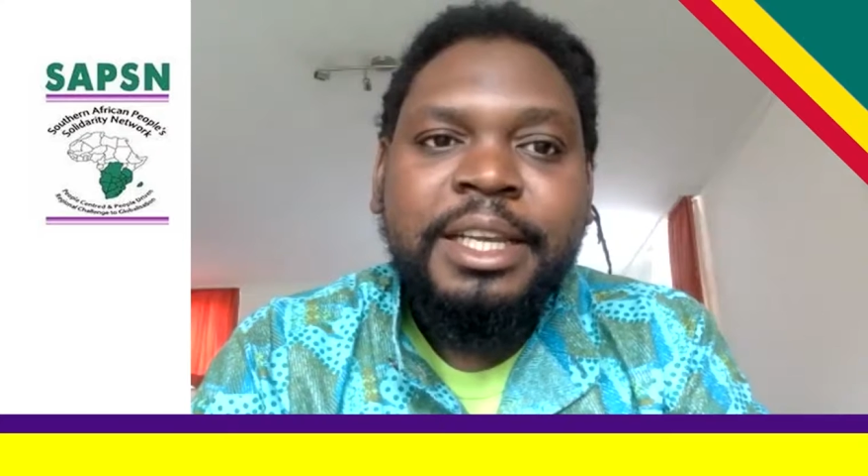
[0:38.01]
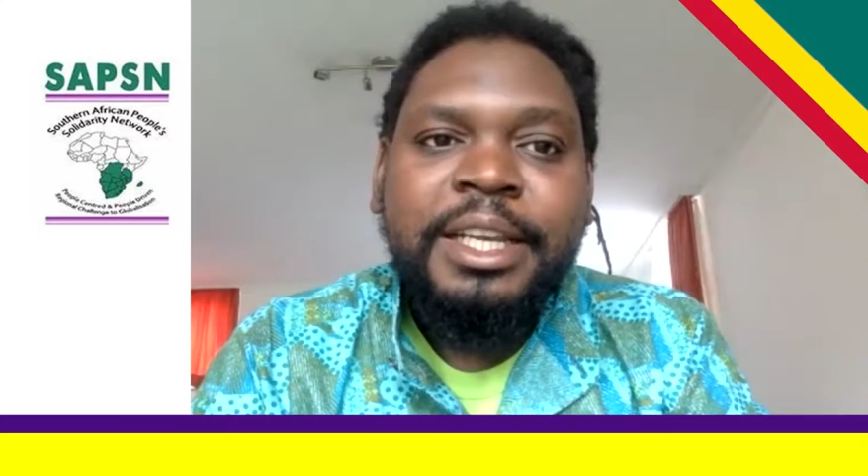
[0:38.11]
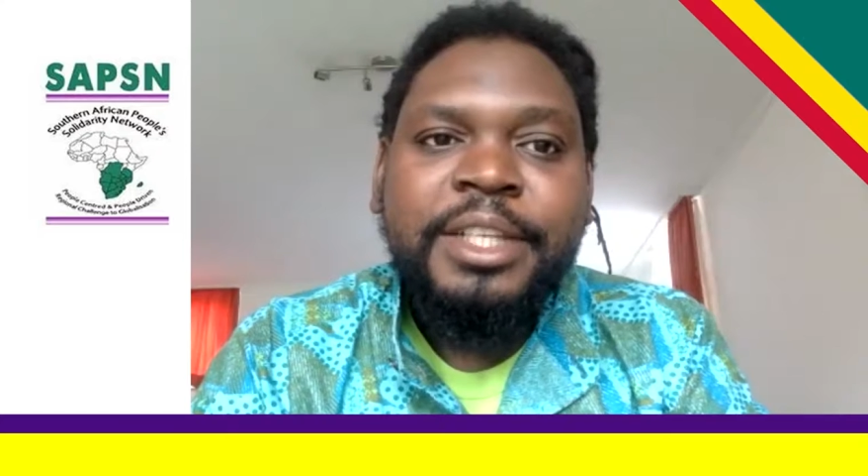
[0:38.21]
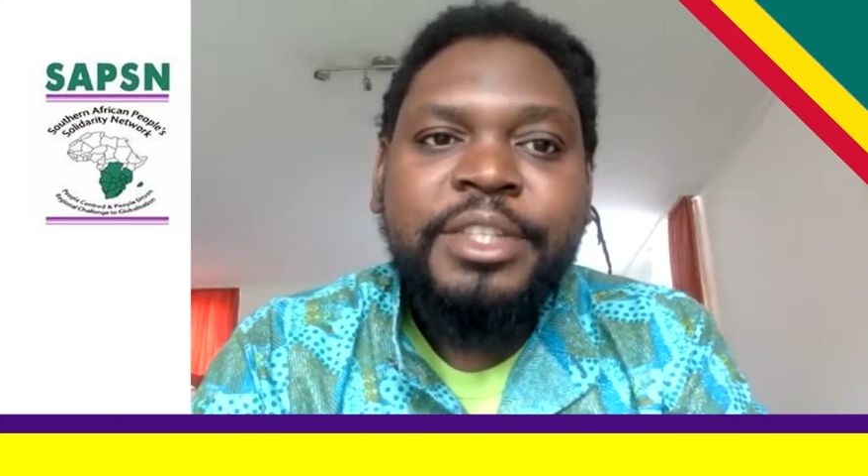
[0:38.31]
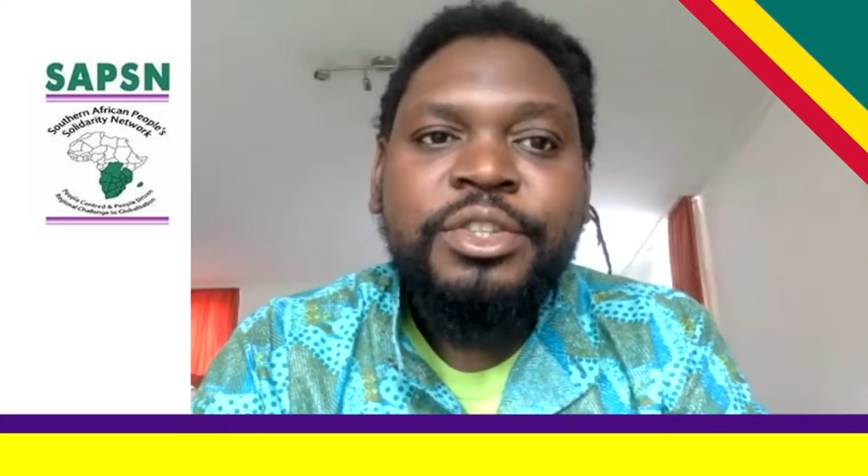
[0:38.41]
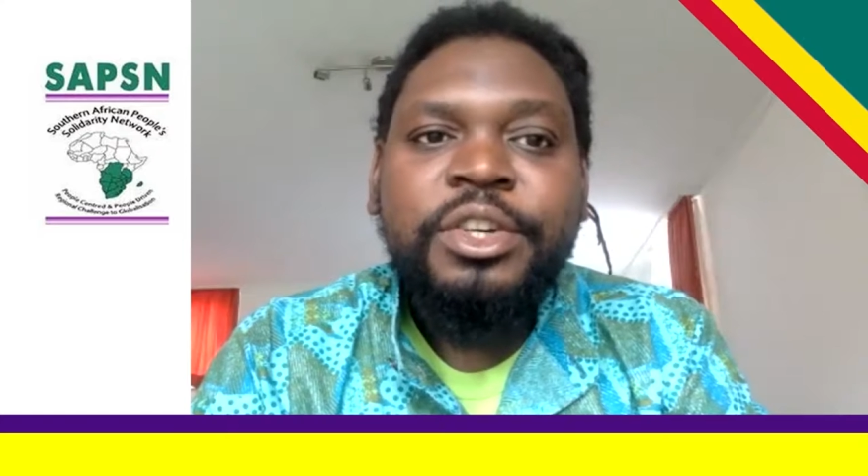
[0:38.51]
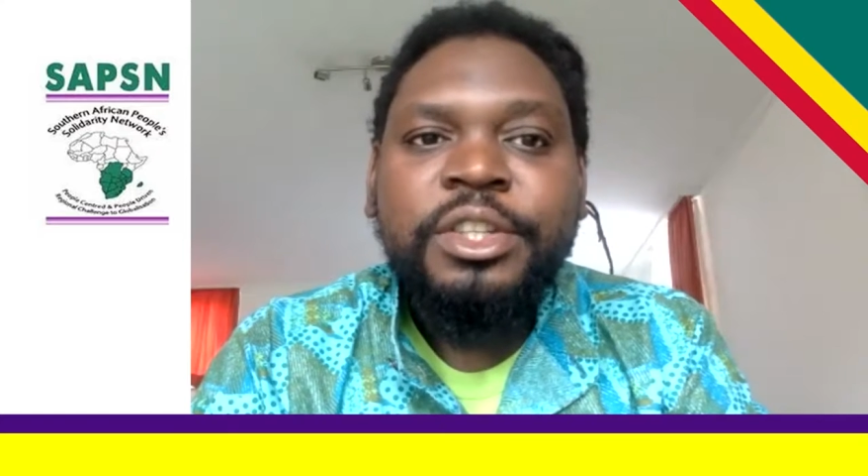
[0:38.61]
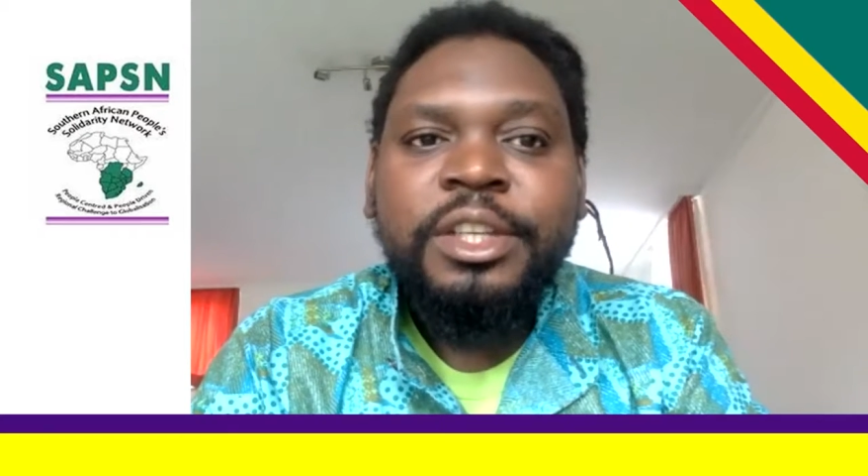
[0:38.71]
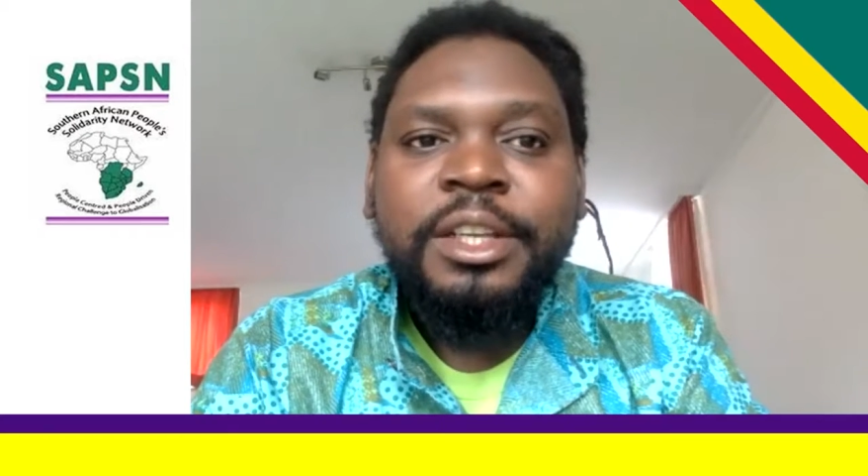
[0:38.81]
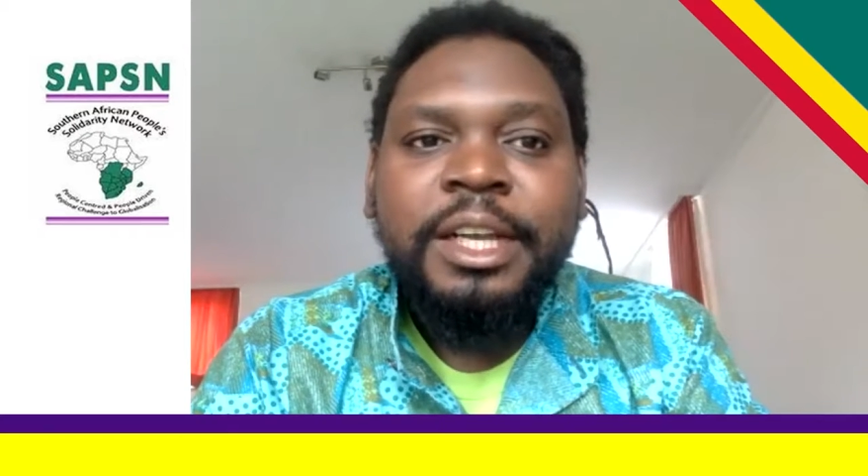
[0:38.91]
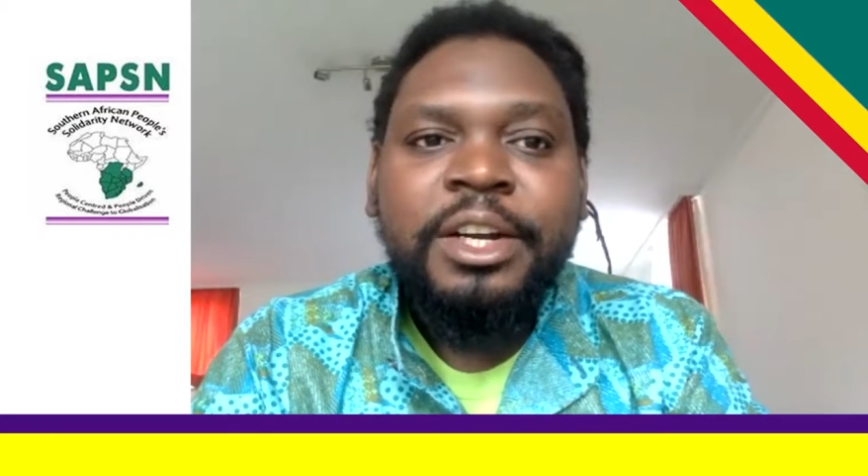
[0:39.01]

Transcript: an external